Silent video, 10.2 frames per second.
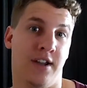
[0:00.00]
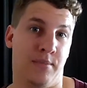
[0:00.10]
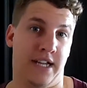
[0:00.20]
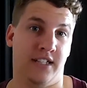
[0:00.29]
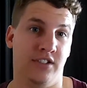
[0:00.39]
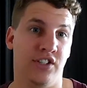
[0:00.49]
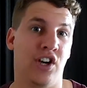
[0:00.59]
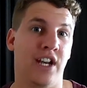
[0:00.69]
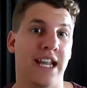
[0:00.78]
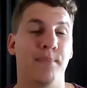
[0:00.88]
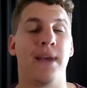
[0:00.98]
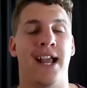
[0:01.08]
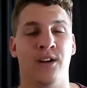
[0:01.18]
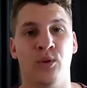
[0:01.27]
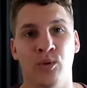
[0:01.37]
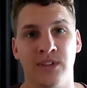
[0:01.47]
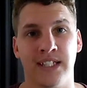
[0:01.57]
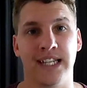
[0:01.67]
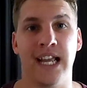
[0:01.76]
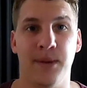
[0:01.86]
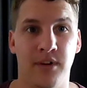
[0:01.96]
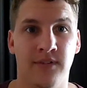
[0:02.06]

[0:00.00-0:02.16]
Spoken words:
I mean, you're going to get bad calls in the game.